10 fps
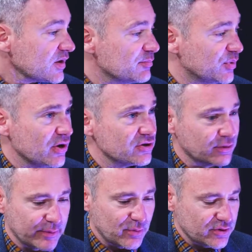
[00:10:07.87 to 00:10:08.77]
But also
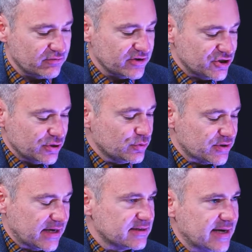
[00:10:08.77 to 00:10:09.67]
we want to reduce
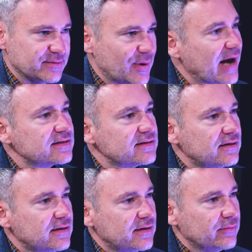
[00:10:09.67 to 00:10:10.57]
that time to act.
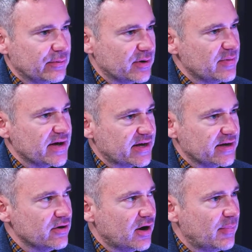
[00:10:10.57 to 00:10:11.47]
We want to make it
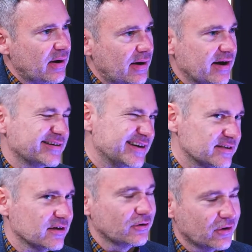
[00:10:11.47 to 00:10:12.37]
not about, I need to
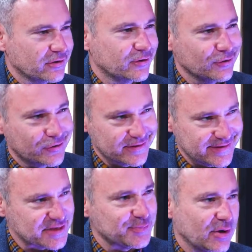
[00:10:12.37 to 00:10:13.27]
log on and go look at a
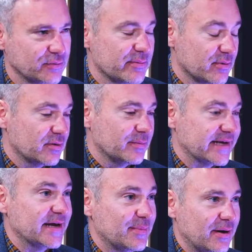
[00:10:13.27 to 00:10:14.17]
dashboard. We want to
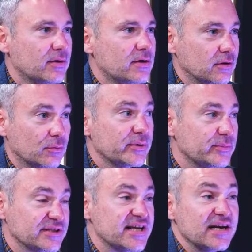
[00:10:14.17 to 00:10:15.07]
make it about, look, we will
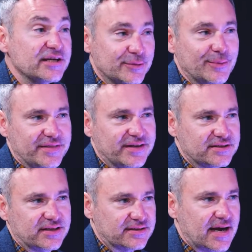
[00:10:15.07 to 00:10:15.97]
tell you when these
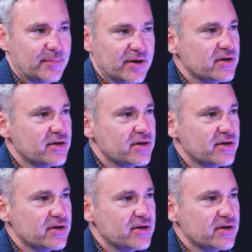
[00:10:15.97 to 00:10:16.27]
things are happening.